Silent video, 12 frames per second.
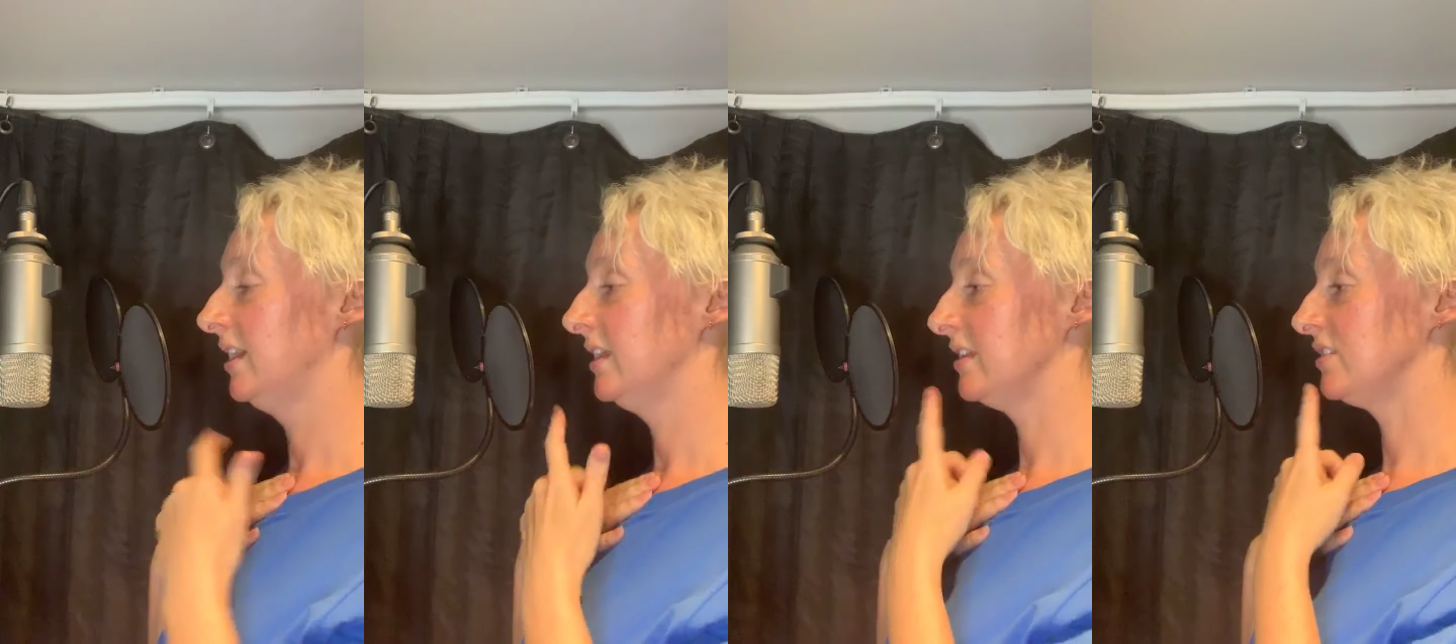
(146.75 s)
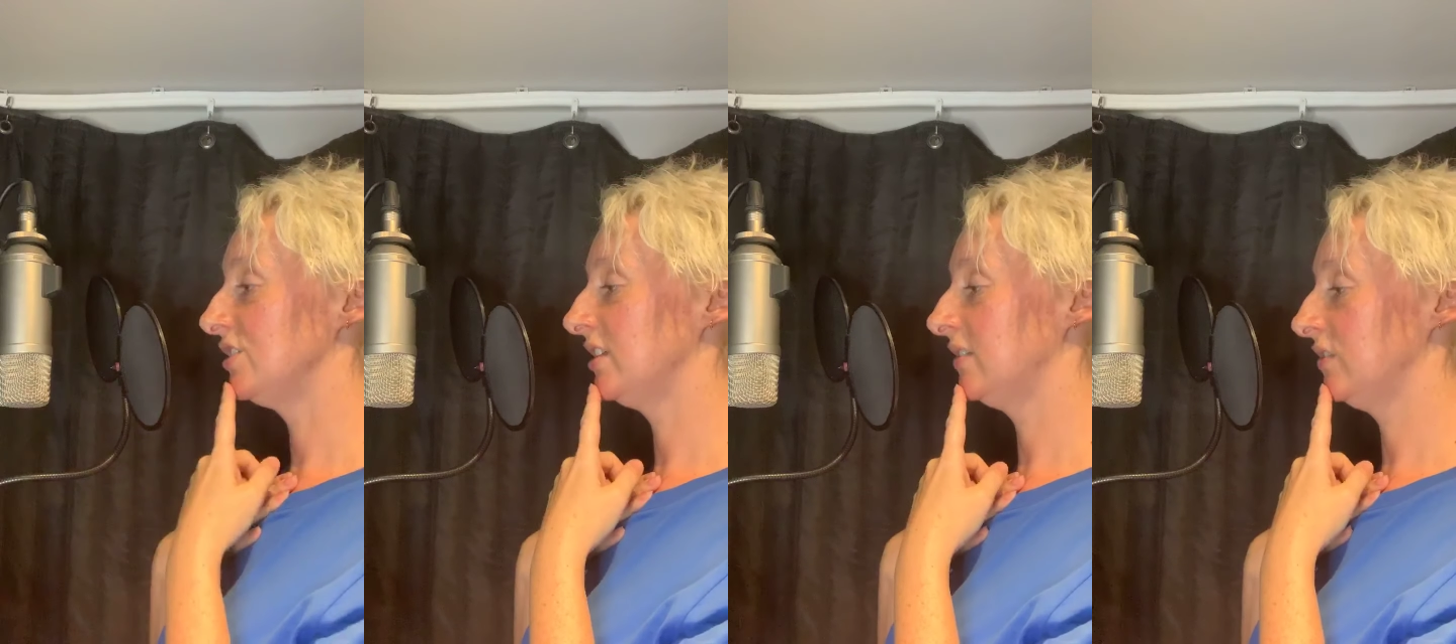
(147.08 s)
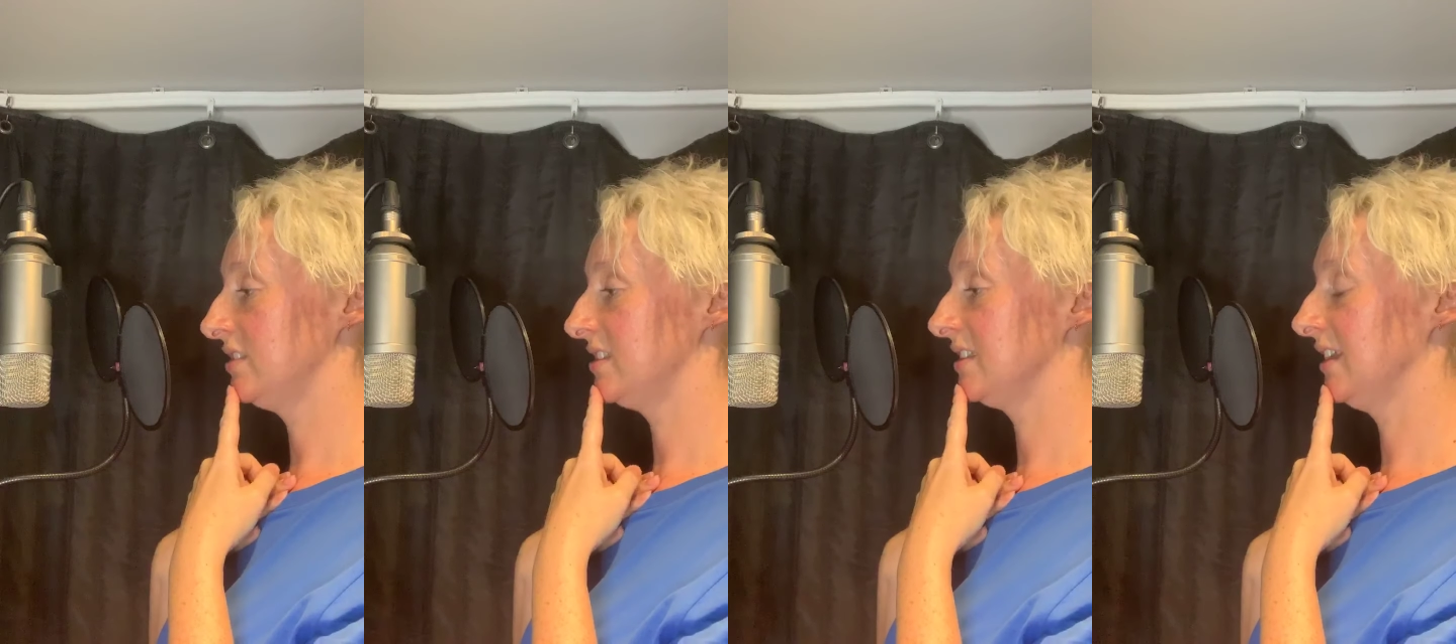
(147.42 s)
the chin ever
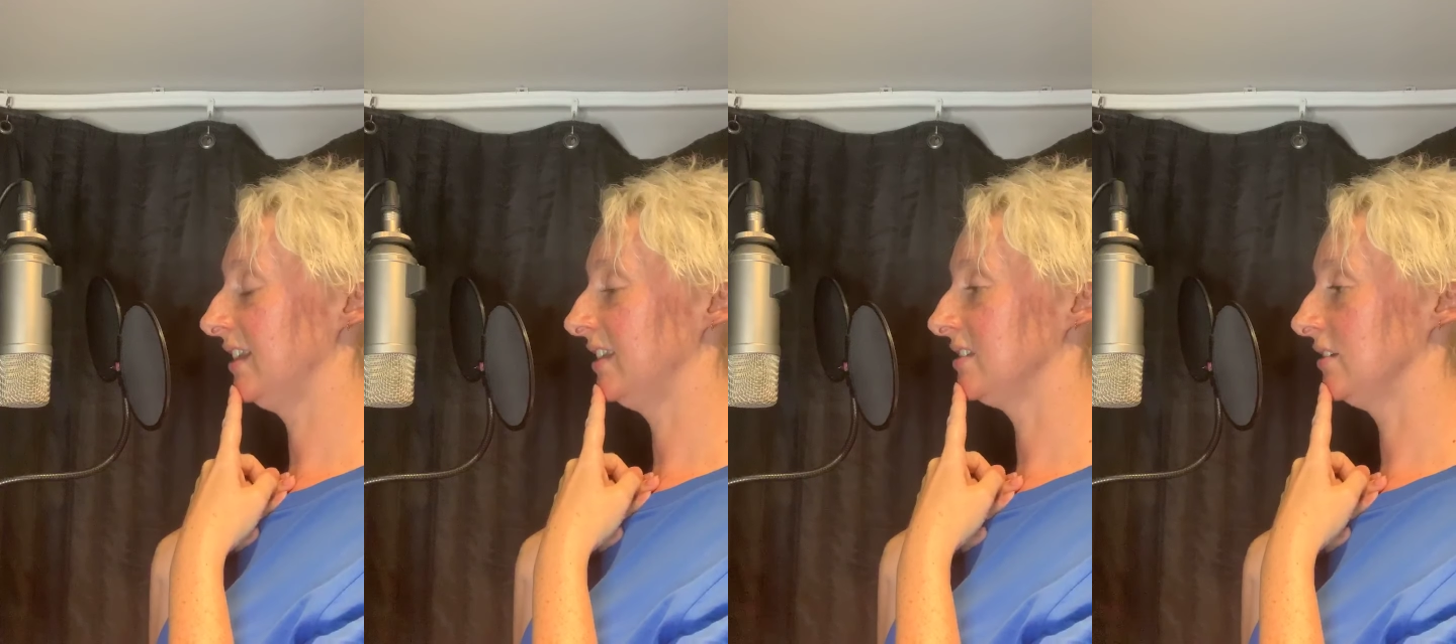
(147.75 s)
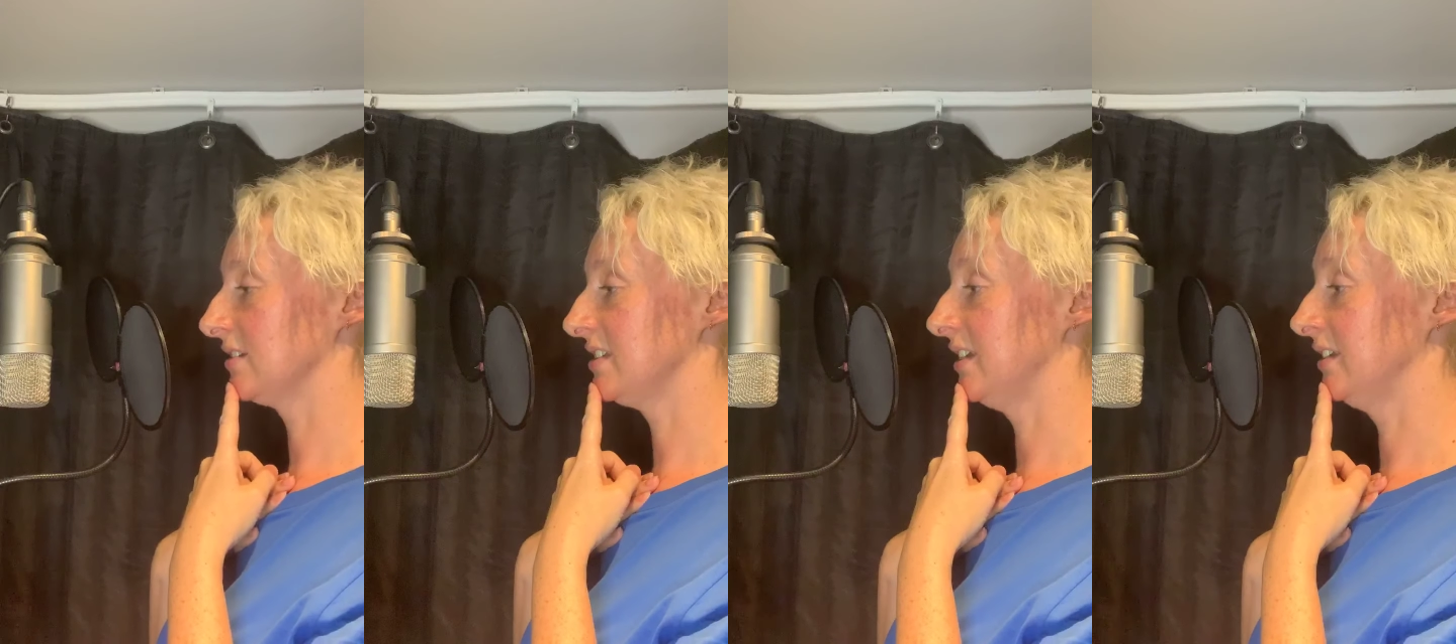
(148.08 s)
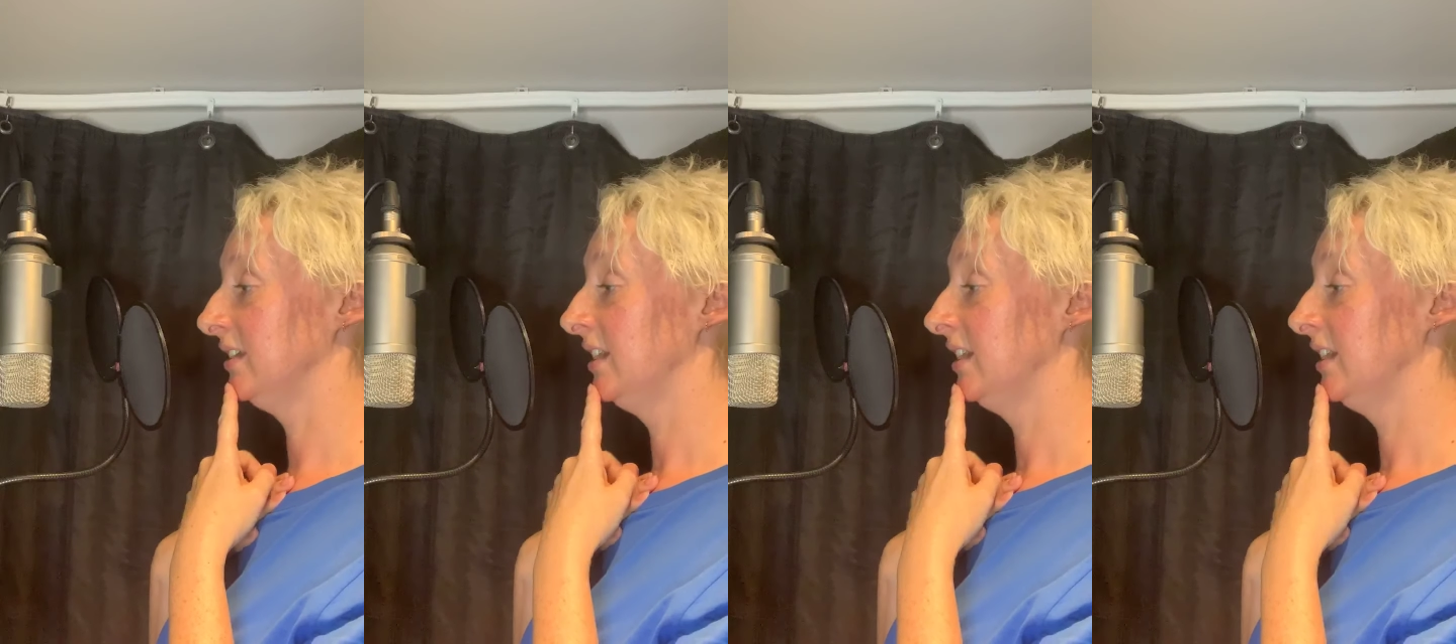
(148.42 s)
so slightly tucked in,